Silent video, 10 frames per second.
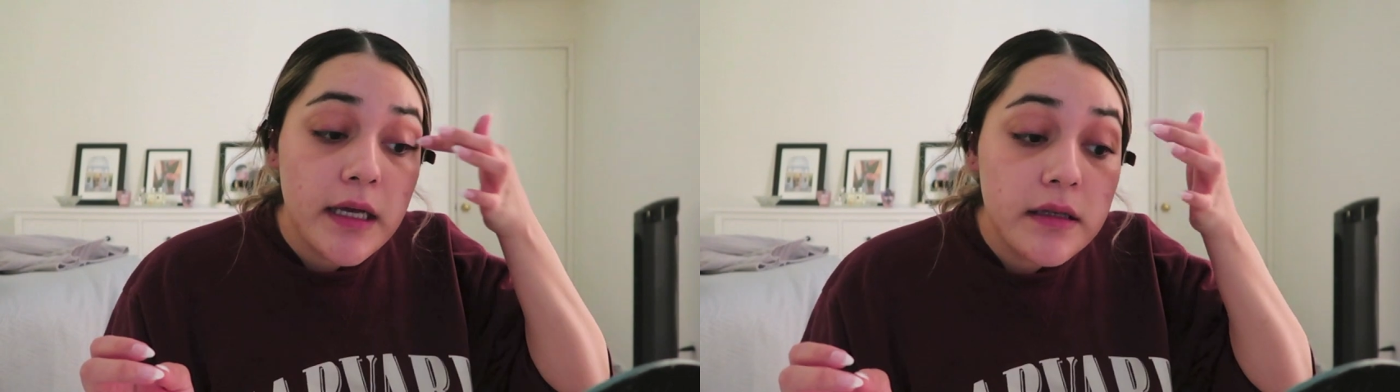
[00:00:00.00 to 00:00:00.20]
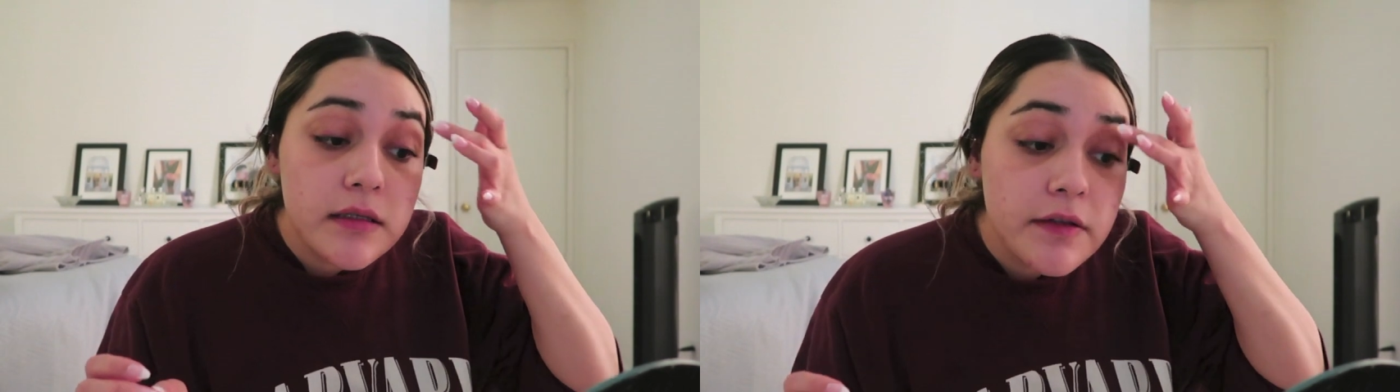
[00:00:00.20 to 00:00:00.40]

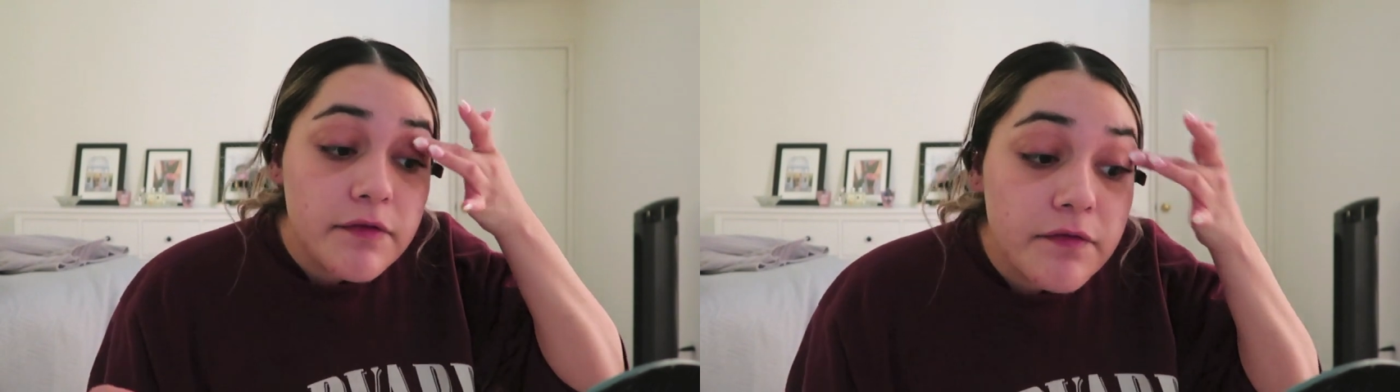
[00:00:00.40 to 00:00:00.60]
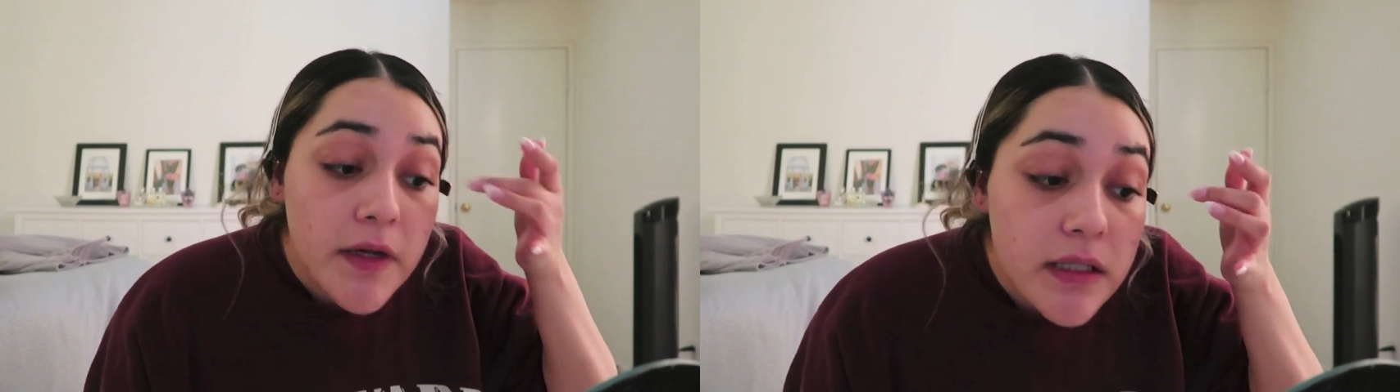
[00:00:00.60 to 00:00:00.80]
and there's a
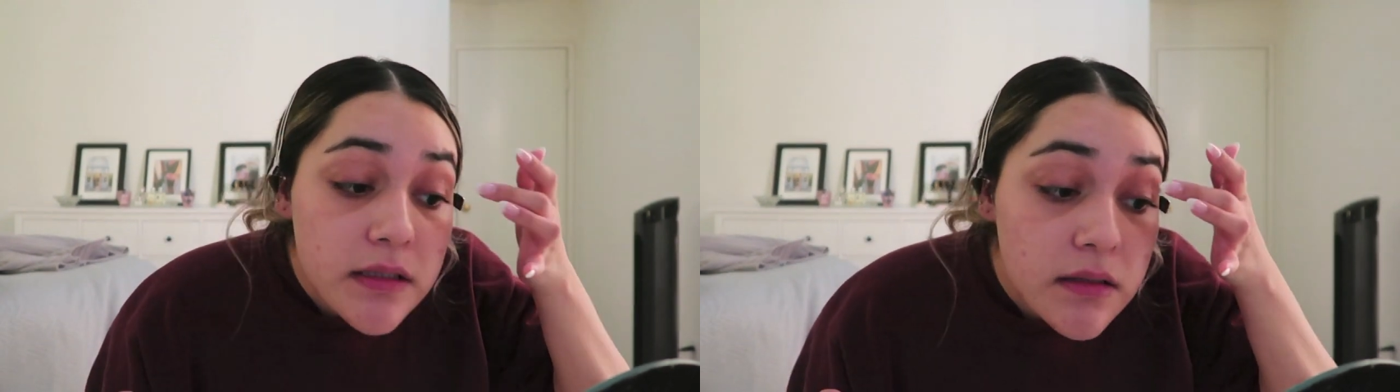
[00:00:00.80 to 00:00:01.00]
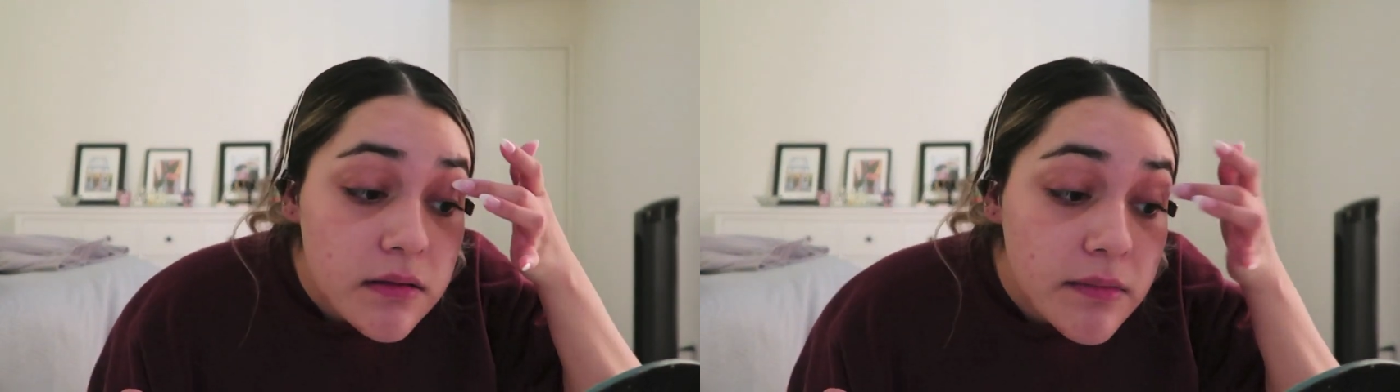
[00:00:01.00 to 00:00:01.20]

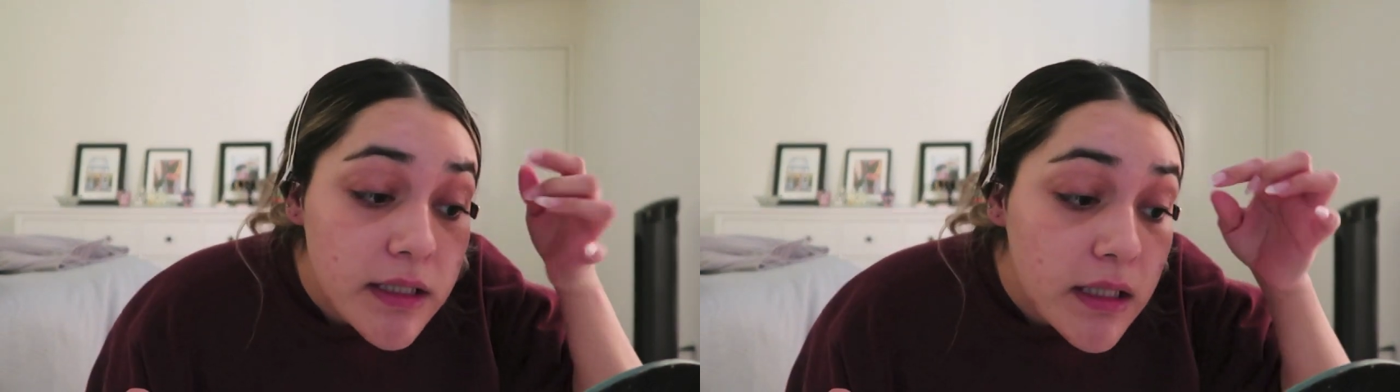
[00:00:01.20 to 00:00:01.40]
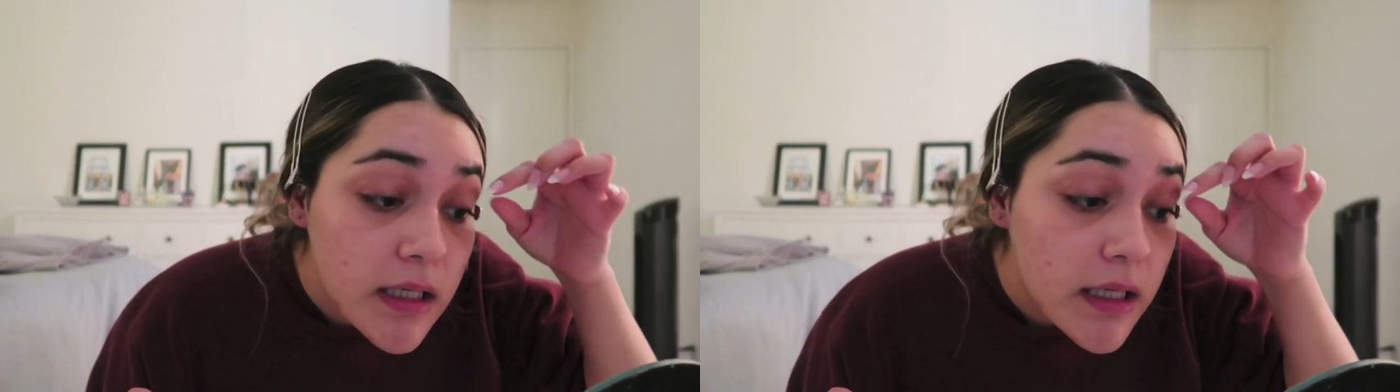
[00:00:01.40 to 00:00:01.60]
fuzz on
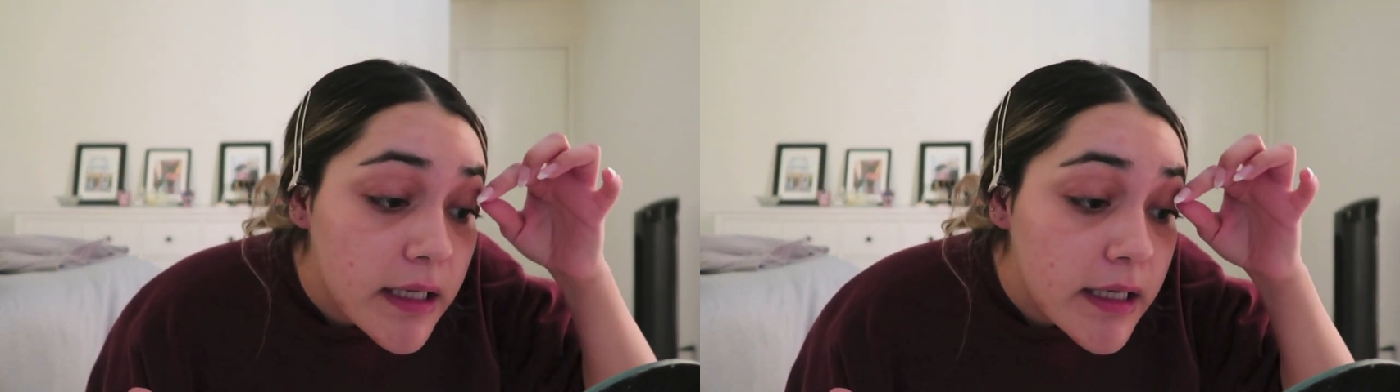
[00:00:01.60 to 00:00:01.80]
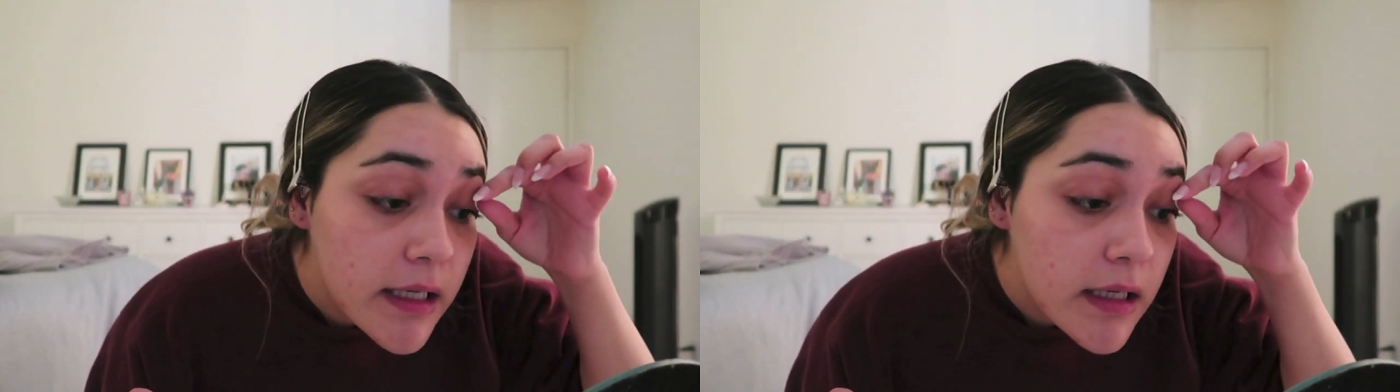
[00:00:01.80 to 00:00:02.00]
my
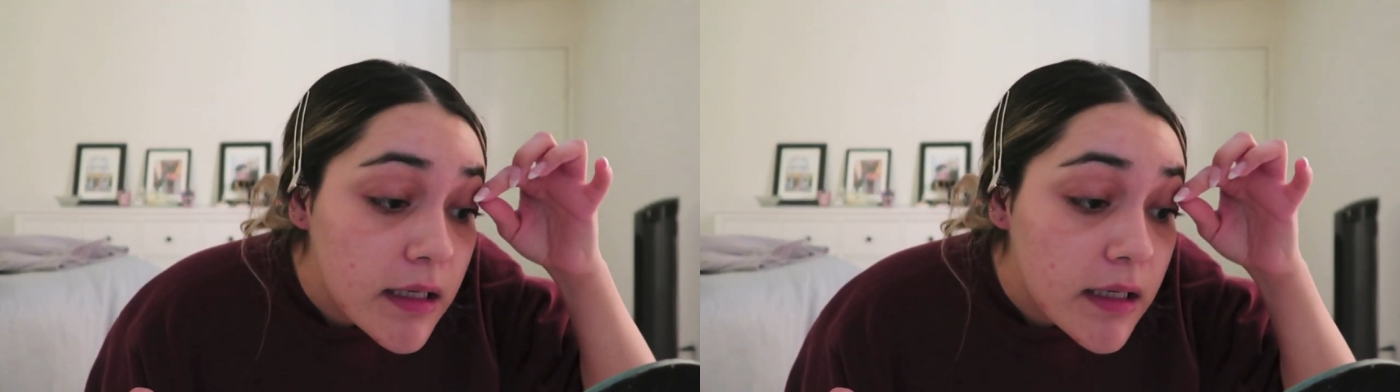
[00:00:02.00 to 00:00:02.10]
eye.